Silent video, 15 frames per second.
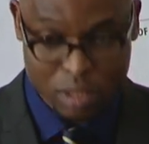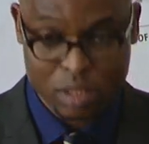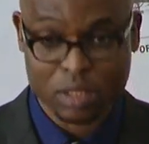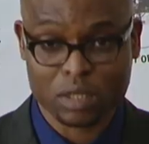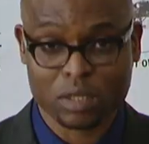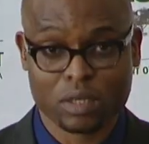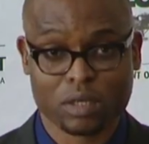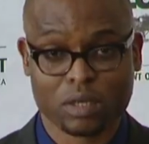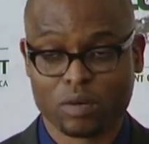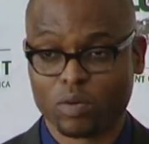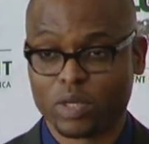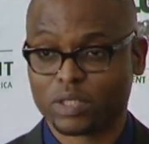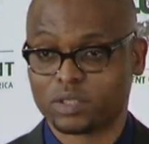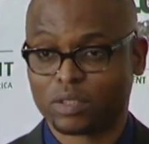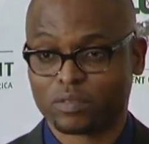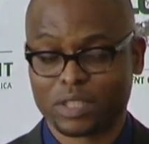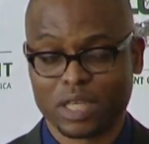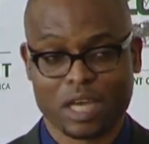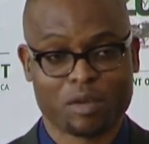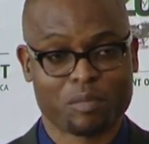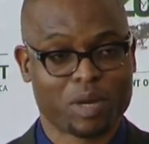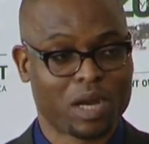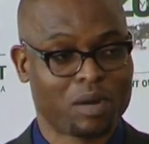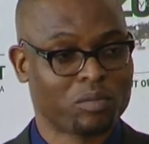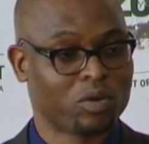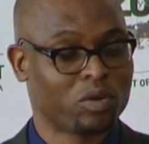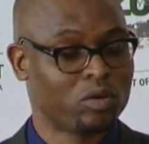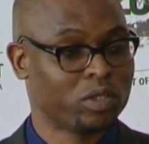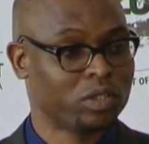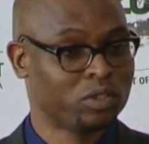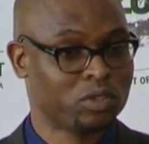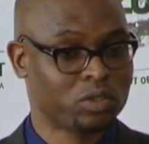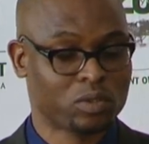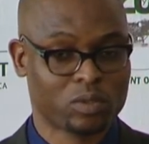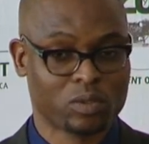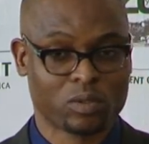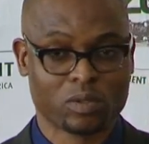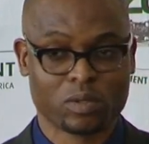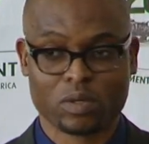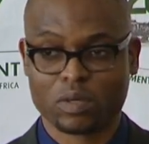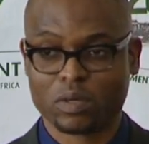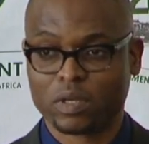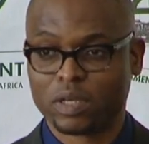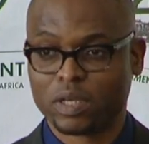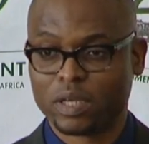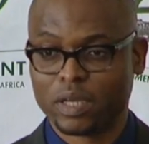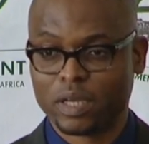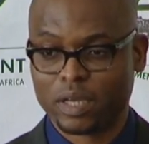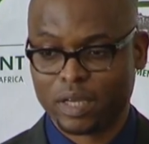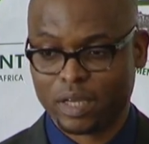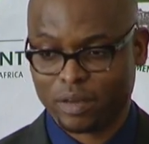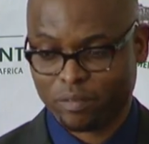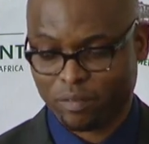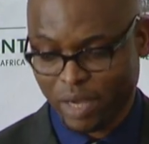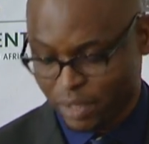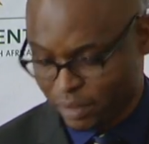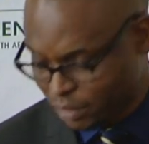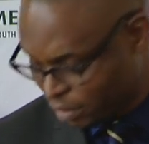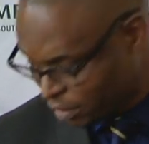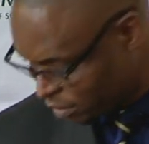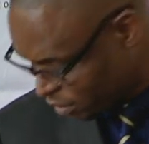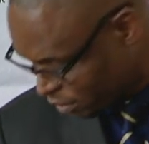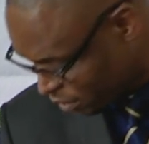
any waste of time, I'm going to invite